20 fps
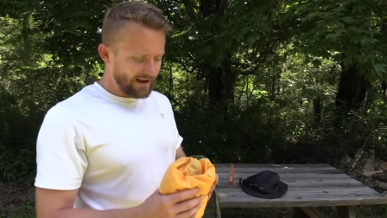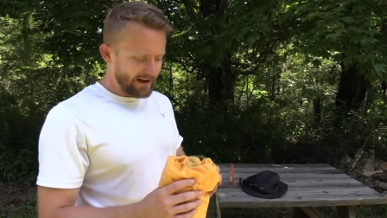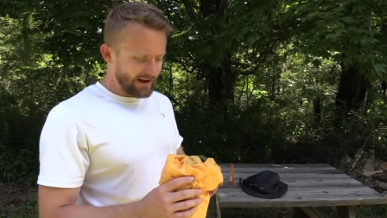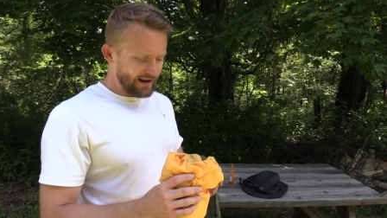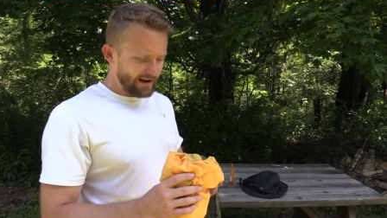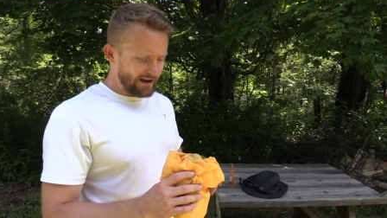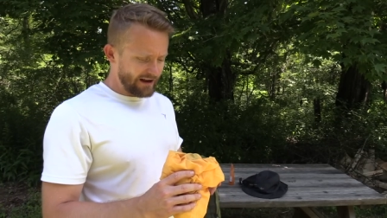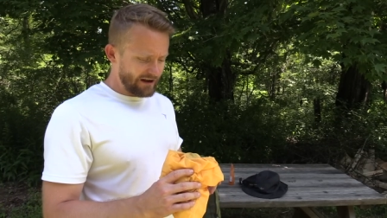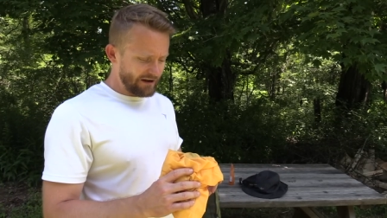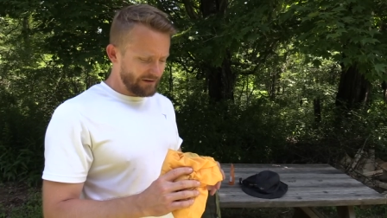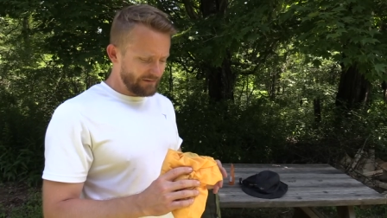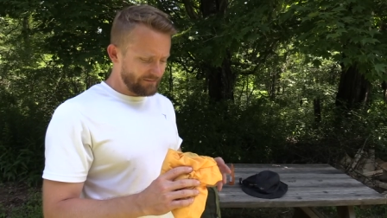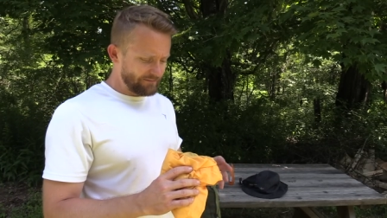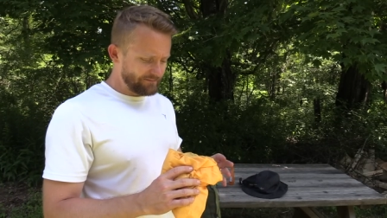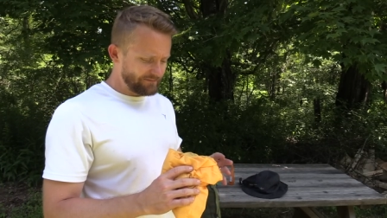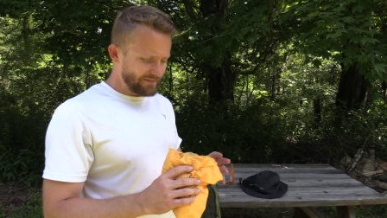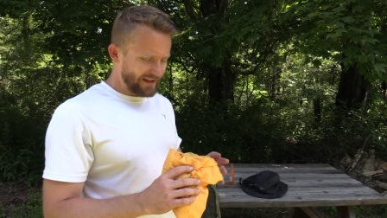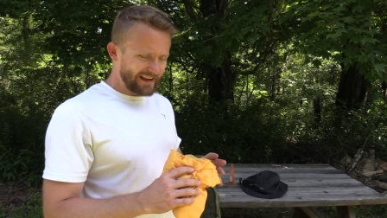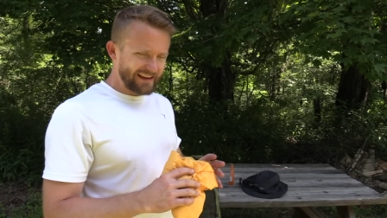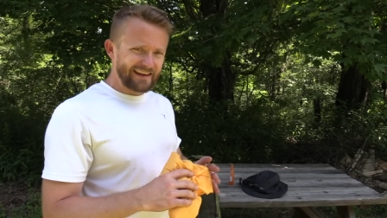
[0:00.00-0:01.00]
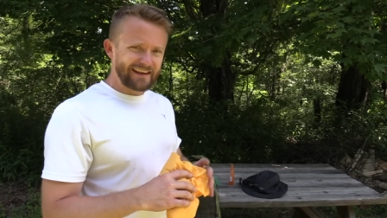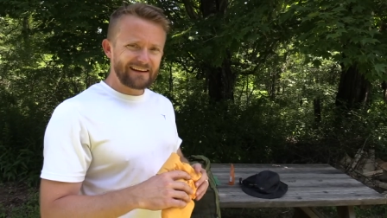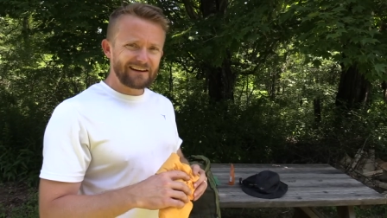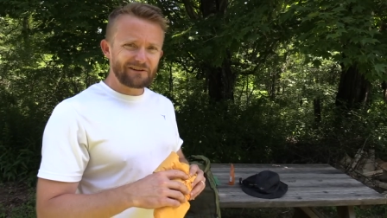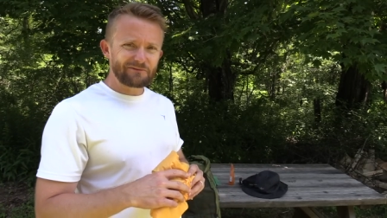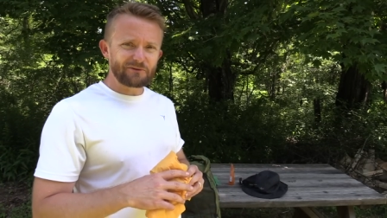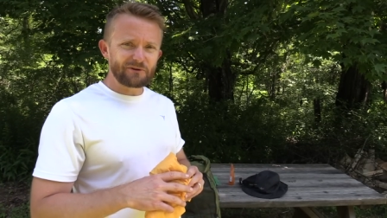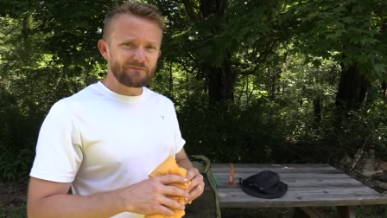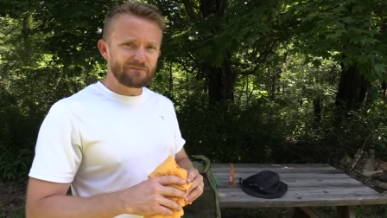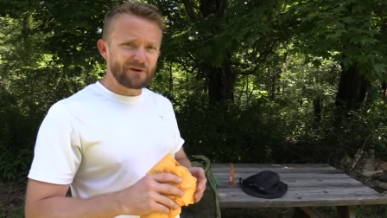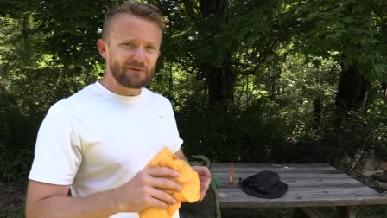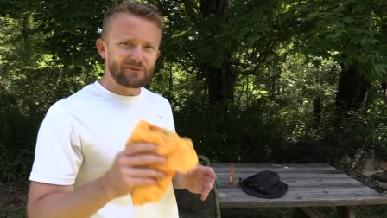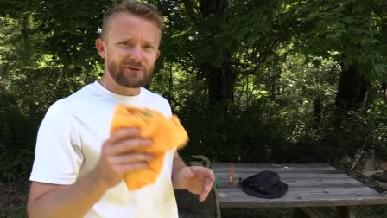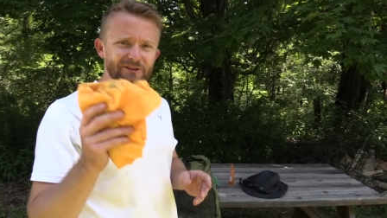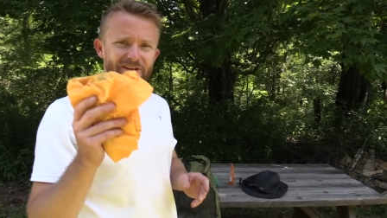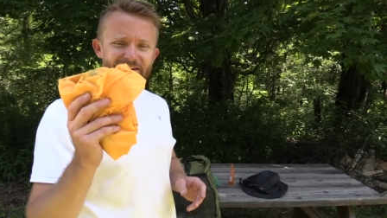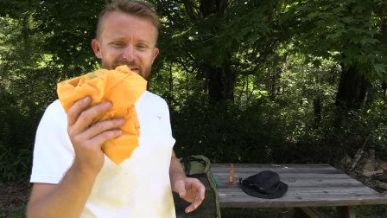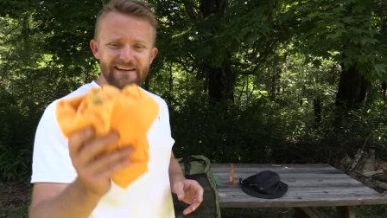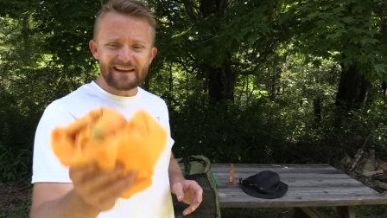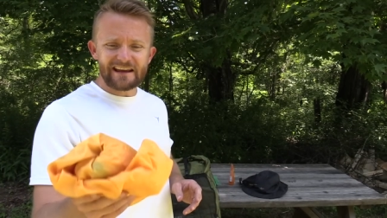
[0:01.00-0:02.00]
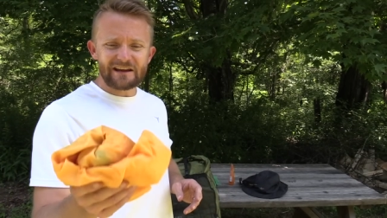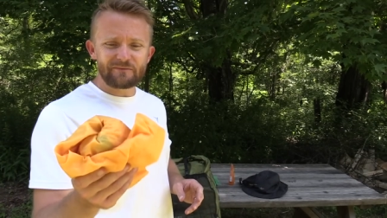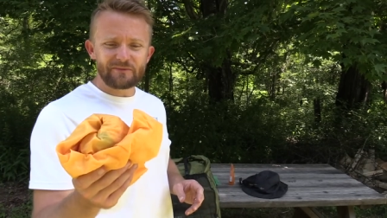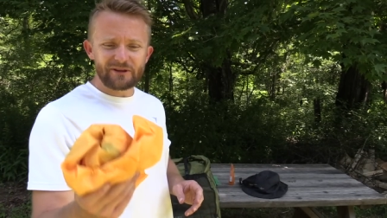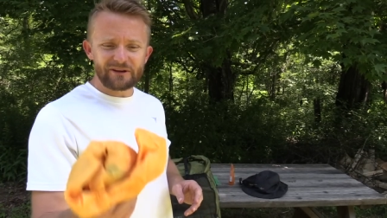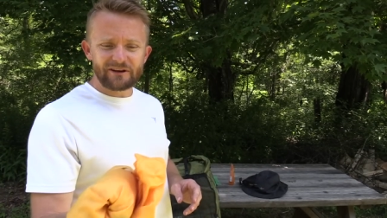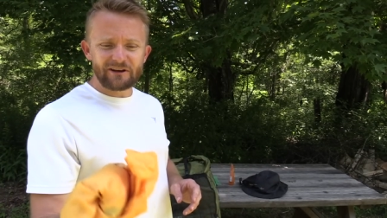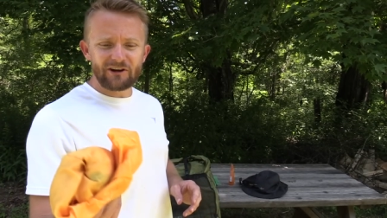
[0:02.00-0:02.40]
I cannot remember the name of the